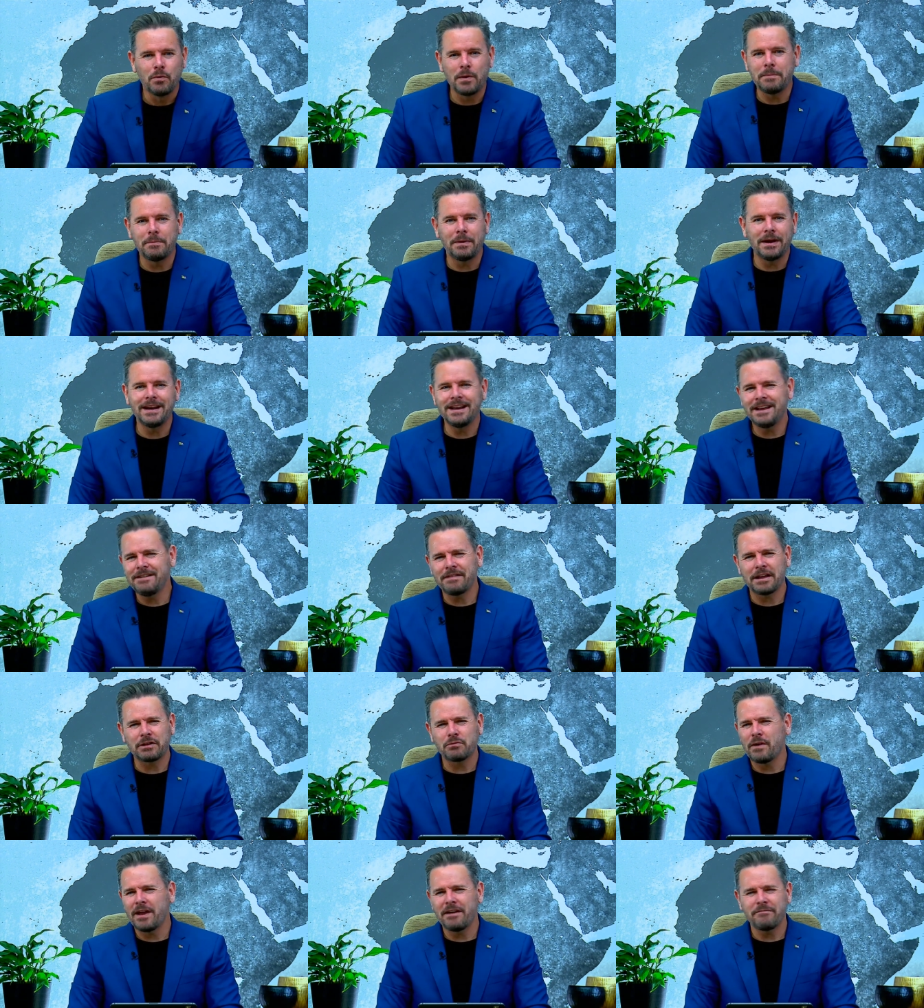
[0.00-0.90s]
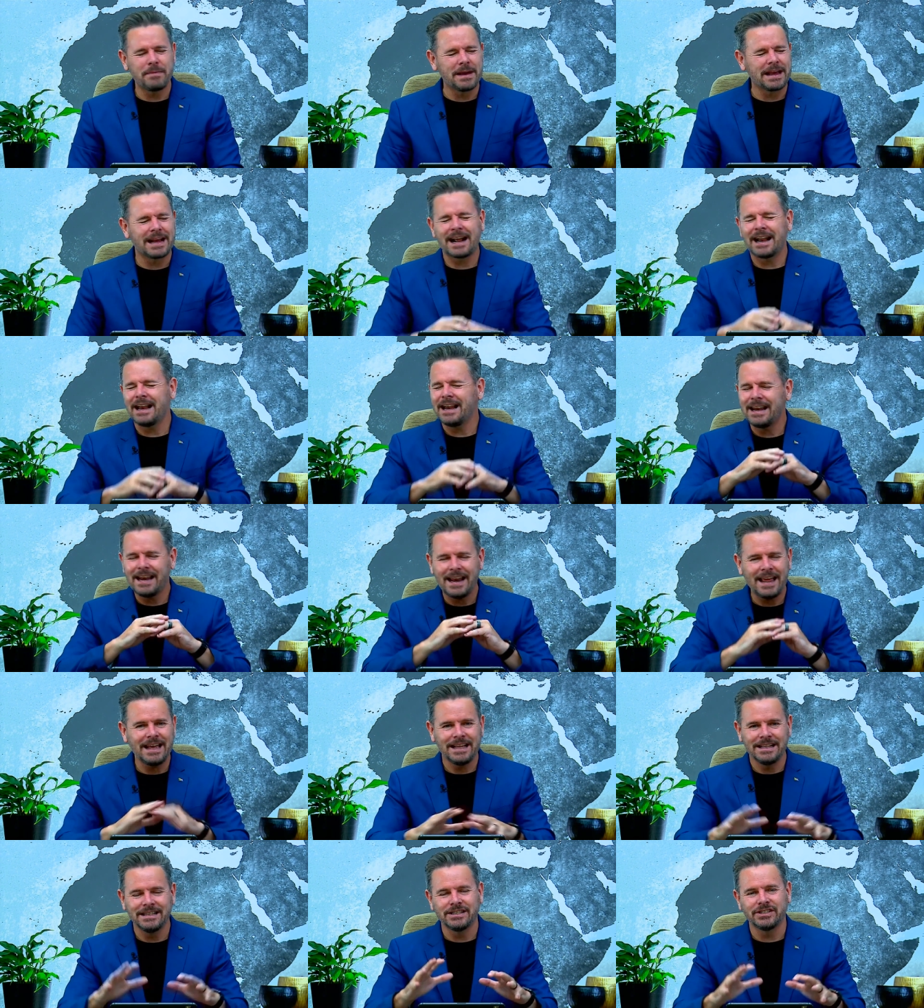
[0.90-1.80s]
We believe that we have been
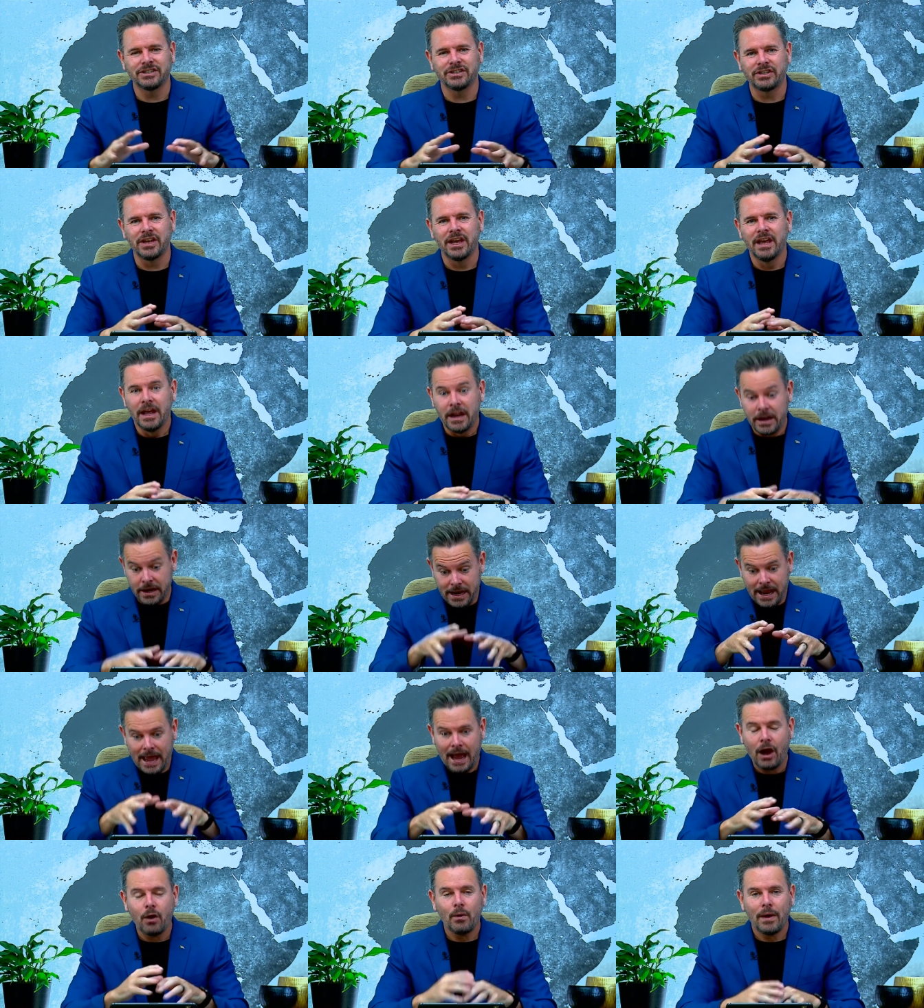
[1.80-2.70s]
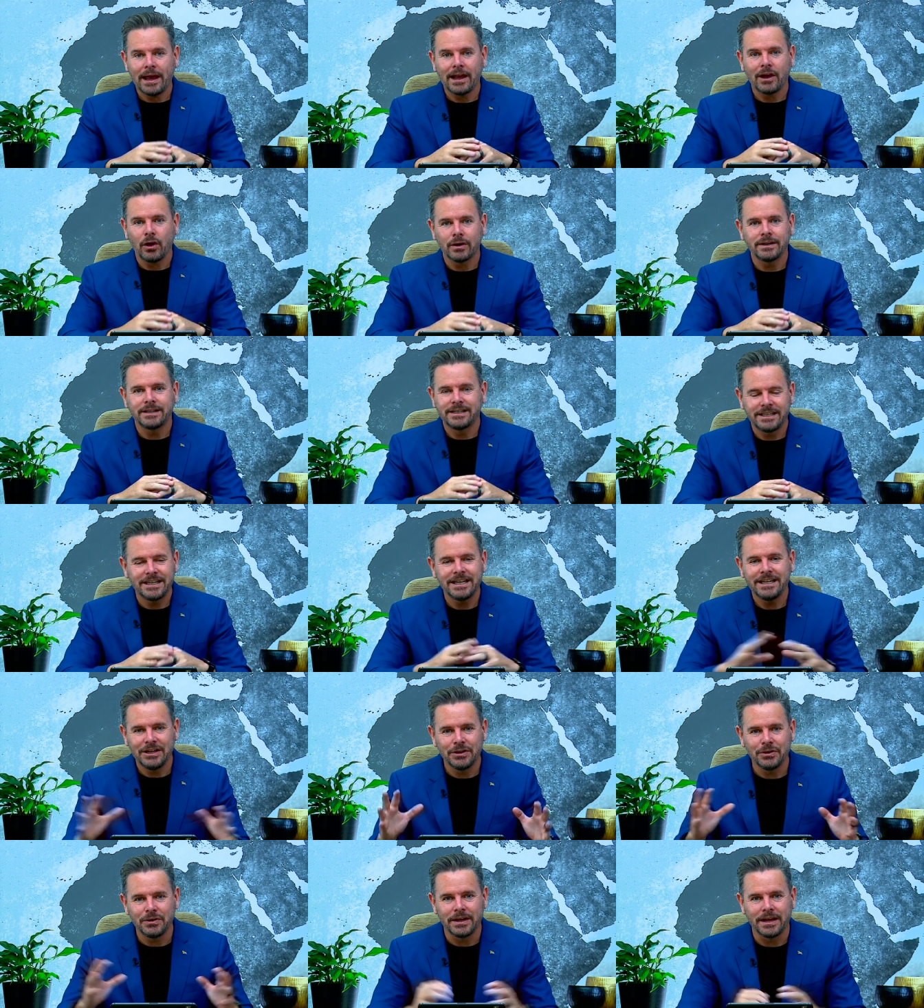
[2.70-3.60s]
cleansed now and
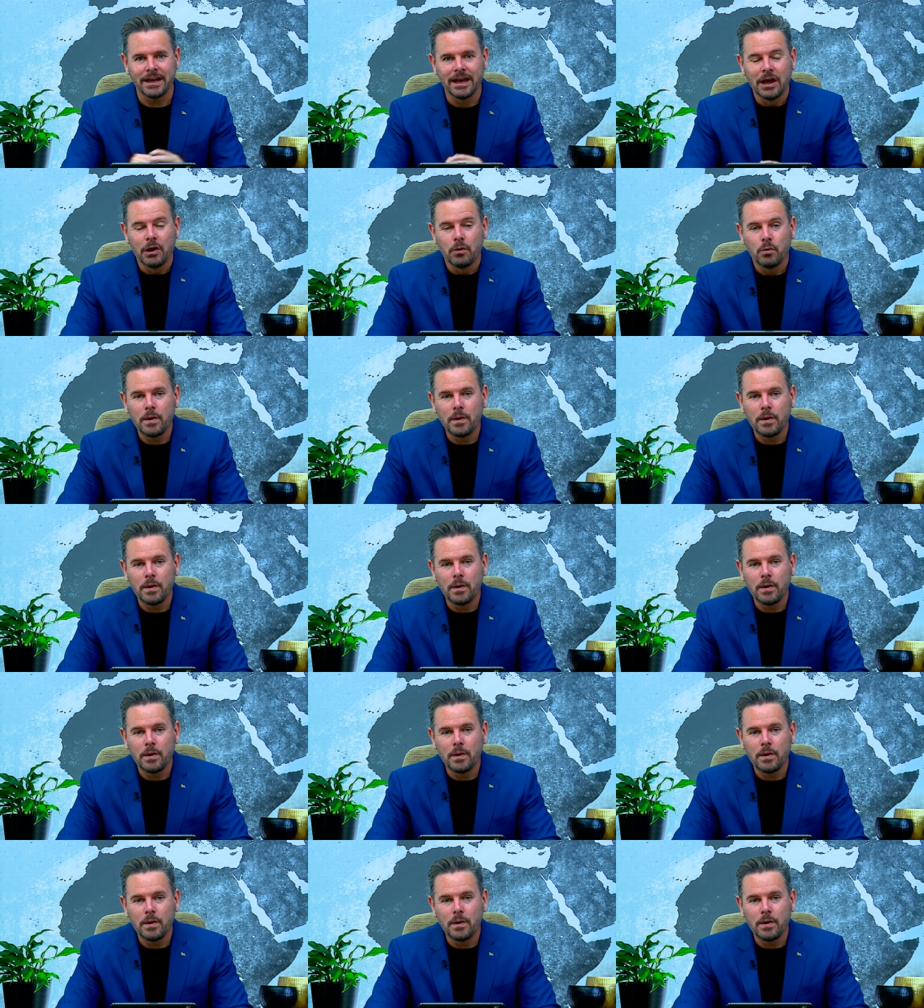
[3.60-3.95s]
continually.